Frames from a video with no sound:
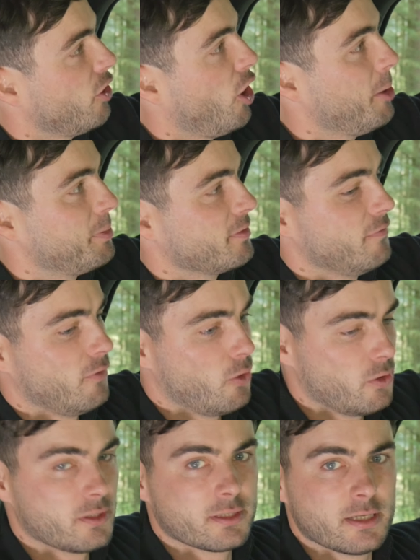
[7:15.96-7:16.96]
types of
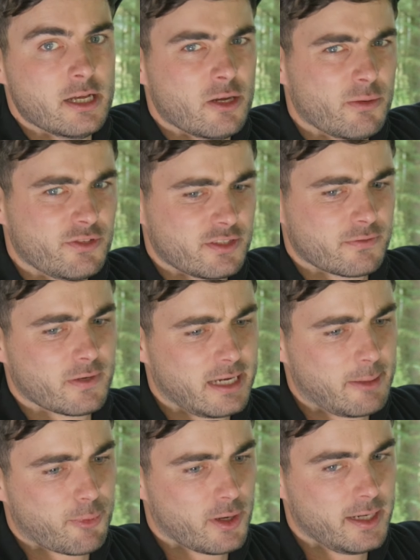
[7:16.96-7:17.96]
hooks, which is really
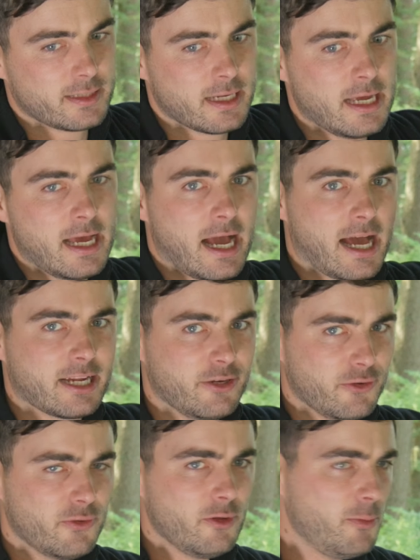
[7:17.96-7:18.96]
brilliant. And
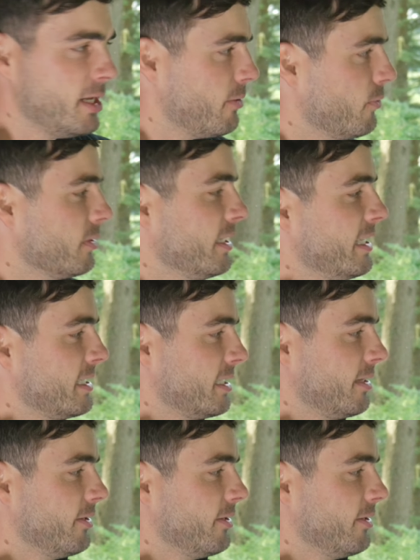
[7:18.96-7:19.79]
another big one is that